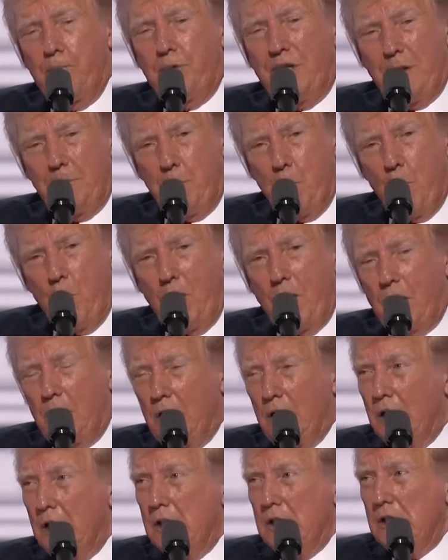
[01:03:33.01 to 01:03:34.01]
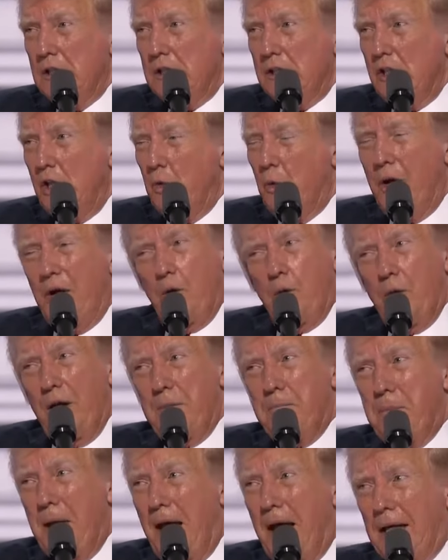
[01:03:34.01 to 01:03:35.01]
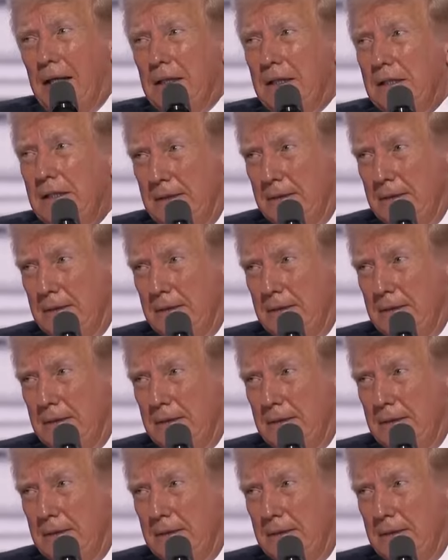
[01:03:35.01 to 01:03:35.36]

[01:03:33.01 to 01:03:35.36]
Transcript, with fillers: deported. You went right back.